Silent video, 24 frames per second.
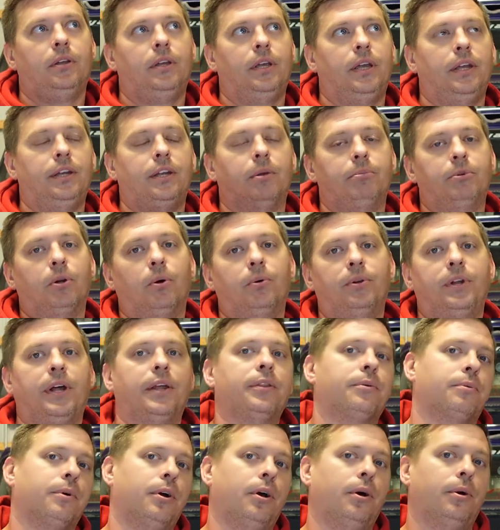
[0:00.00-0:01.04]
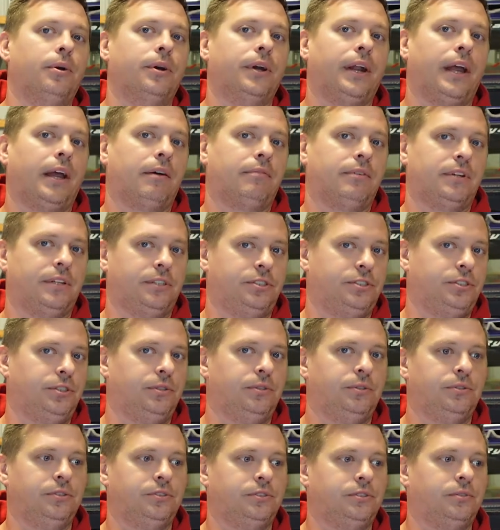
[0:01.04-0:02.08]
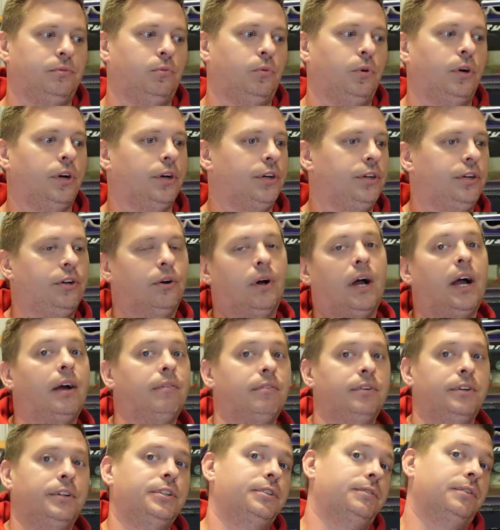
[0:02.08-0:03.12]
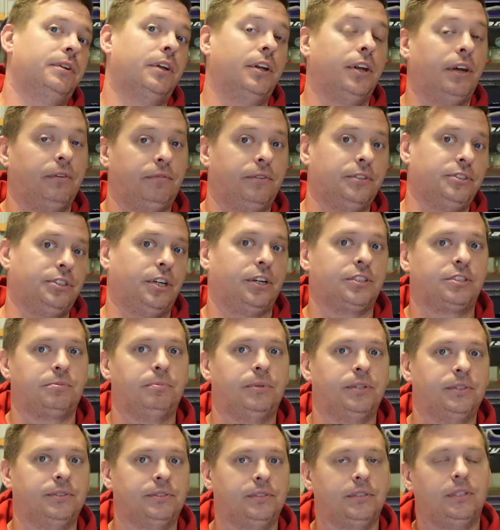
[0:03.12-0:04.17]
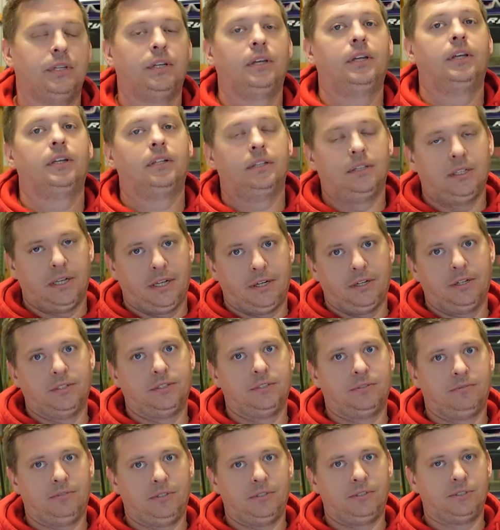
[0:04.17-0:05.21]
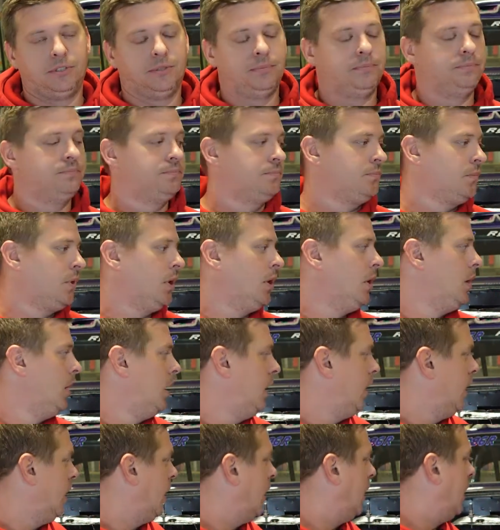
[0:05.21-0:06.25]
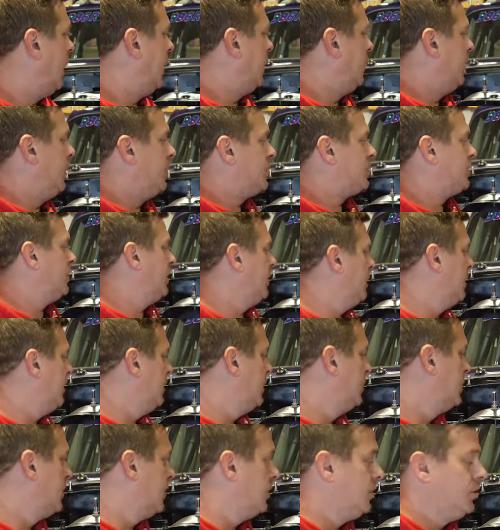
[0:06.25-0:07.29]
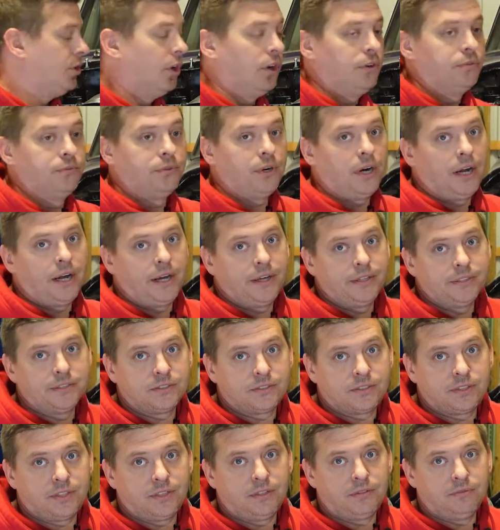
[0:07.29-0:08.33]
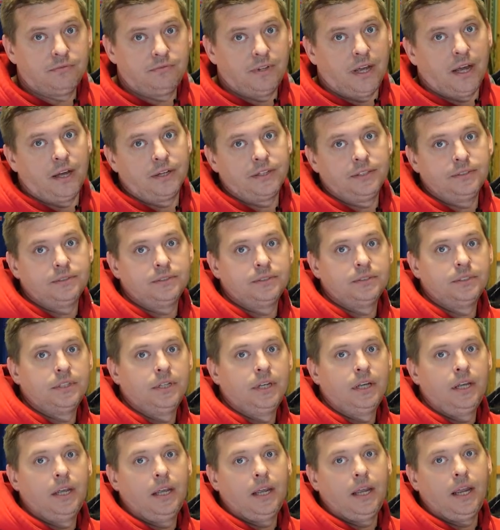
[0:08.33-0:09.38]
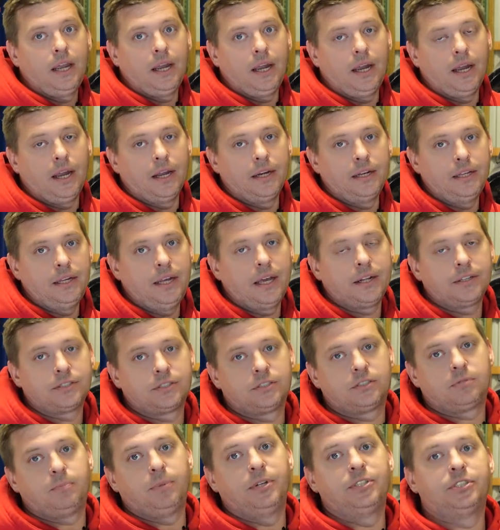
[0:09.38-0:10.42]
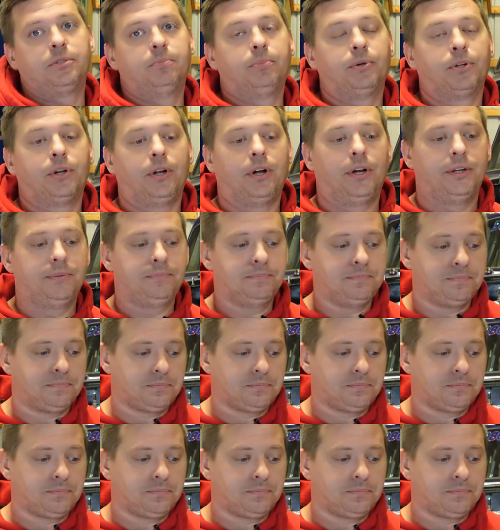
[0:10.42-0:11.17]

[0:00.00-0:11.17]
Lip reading: end up going down the road and having issues where you don't have enough adjustment later in the future. This is Dalton Ryan's Valiant, and he had a suspension put on,